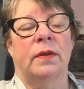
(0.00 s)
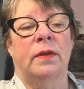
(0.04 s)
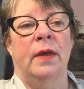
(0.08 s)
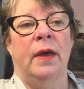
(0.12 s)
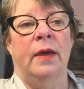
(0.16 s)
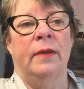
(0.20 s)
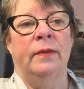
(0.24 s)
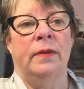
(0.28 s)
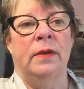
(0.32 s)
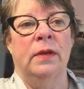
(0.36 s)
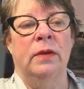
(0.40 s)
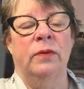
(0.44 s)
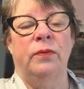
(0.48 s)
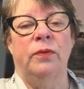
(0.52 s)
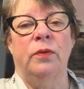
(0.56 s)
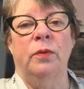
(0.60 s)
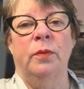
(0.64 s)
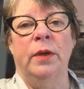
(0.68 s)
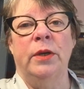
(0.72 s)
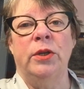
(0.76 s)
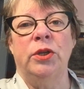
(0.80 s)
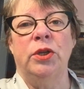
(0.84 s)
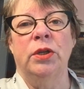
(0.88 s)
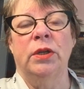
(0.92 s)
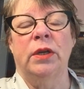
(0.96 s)
that the
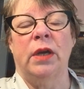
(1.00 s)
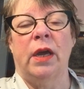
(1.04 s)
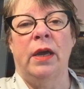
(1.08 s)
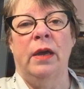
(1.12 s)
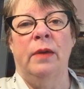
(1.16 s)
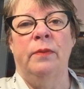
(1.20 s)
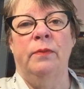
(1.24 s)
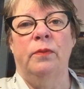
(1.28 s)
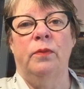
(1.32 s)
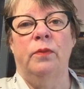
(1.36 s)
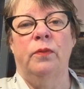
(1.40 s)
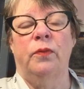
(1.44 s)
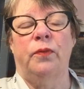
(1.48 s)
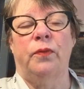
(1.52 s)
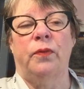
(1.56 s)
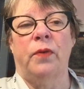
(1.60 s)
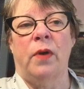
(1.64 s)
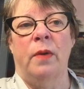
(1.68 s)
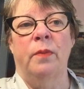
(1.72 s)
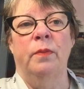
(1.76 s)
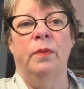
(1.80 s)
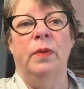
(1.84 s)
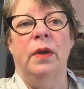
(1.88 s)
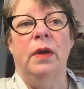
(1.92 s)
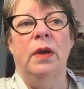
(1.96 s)
information came
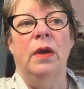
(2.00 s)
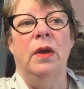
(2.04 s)
from